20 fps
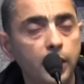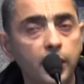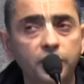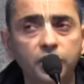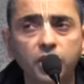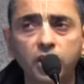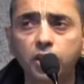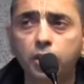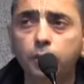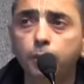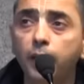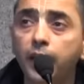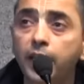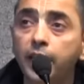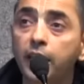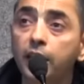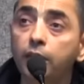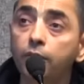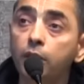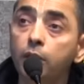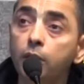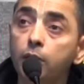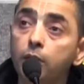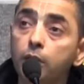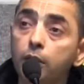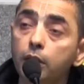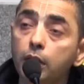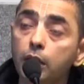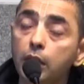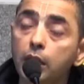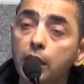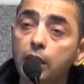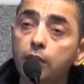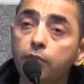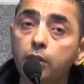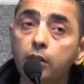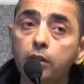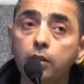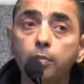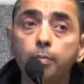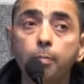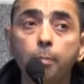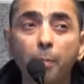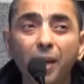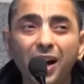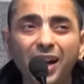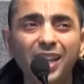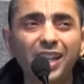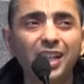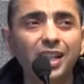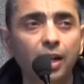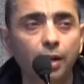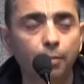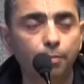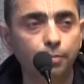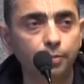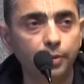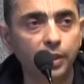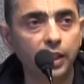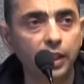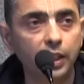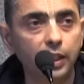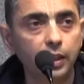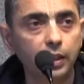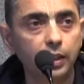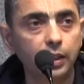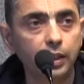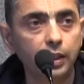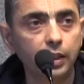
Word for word: Just by even, even mugging up,